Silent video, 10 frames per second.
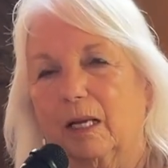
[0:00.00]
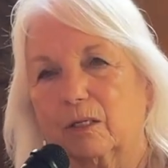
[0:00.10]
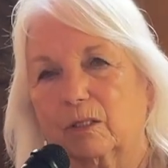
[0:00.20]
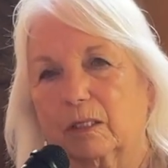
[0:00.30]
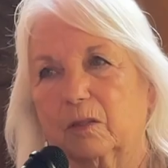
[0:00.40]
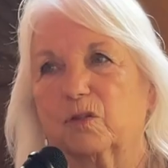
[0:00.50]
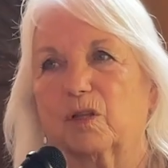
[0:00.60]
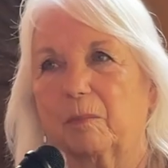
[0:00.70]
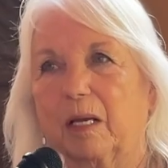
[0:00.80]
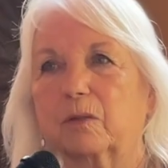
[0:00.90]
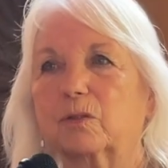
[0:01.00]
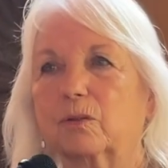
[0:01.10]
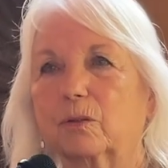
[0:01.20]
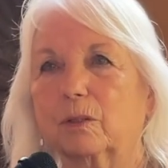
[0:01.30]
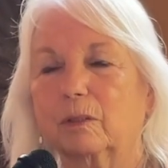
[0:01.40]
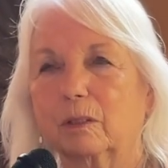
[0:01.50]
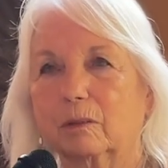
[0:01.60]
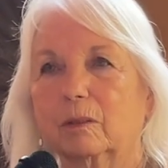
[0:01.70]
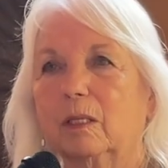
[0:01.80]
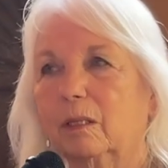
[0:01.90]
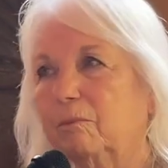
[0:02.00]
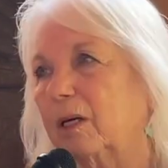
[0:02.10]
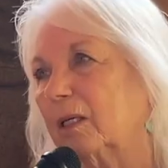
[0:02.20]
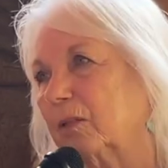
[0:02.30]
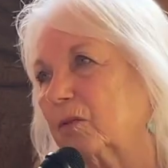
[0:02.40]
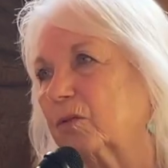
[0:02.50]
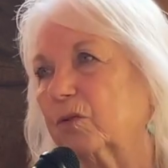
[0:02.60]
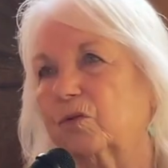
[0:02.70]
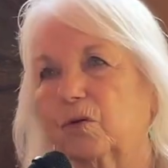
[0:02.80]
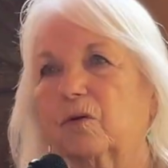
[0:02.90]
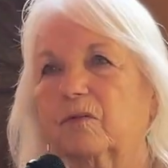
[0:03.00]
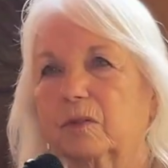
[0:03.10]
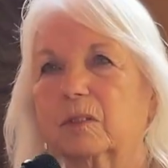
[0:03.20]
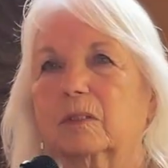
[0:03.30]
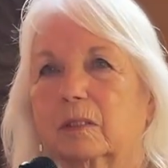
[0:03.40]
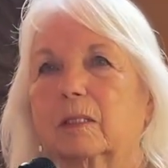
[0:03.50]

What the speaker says: actually is the master and the mind is the servant,